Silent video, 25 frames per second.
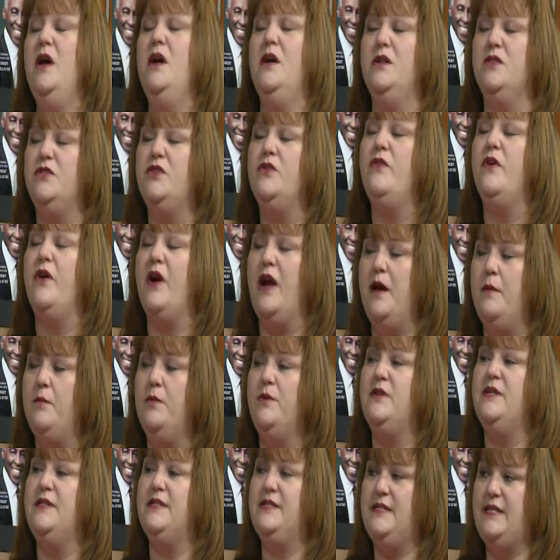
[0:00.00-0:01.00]
So they're
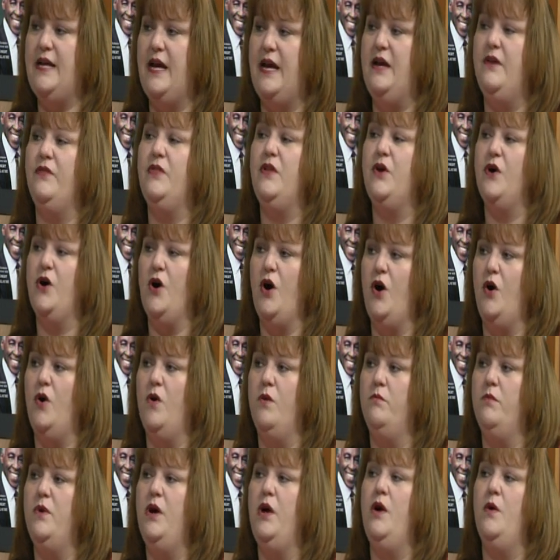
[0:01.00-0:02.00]
able to stay in their
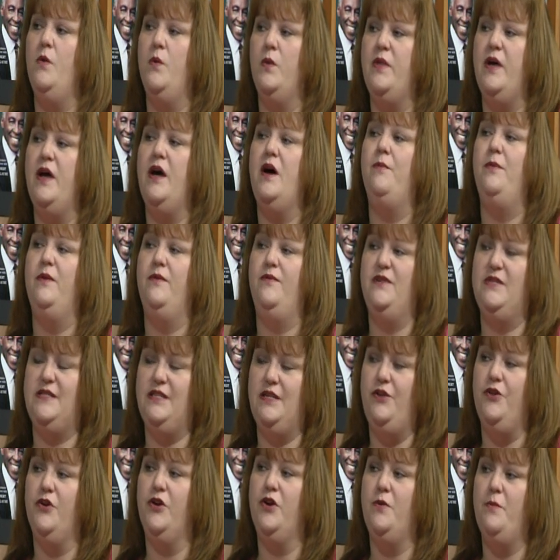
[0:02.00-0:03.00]
home with the help of a
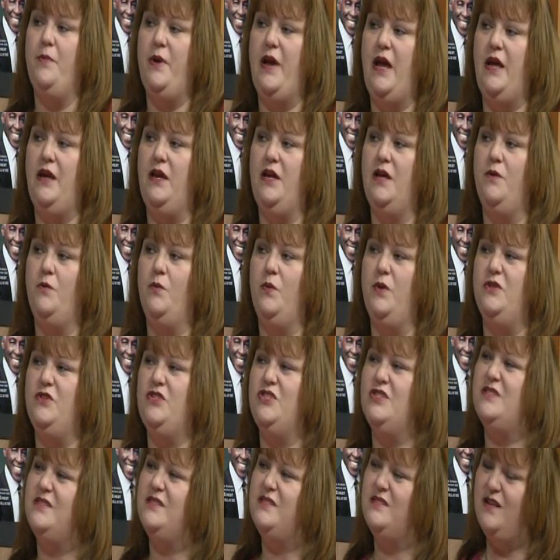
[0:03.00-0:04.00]
senior companion with
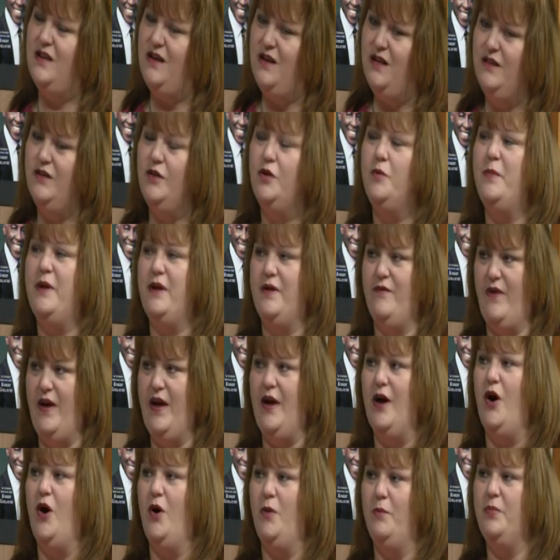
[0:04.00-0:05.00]
just a little bit of
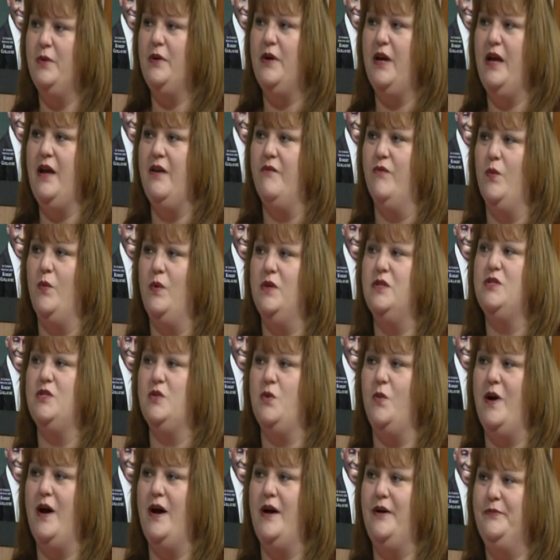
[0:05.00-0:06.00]
help every once
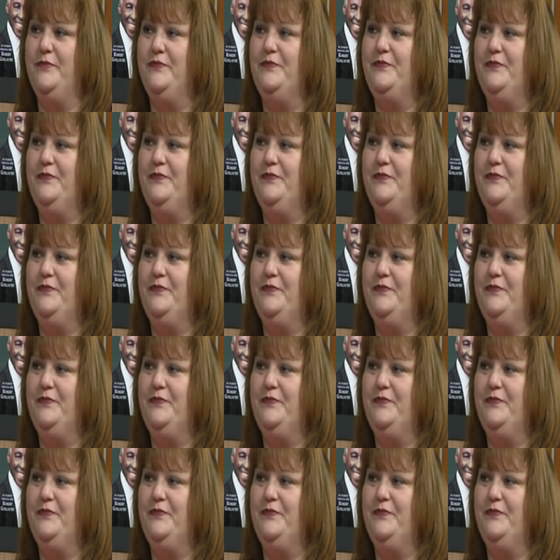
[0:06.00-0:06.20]
in a while.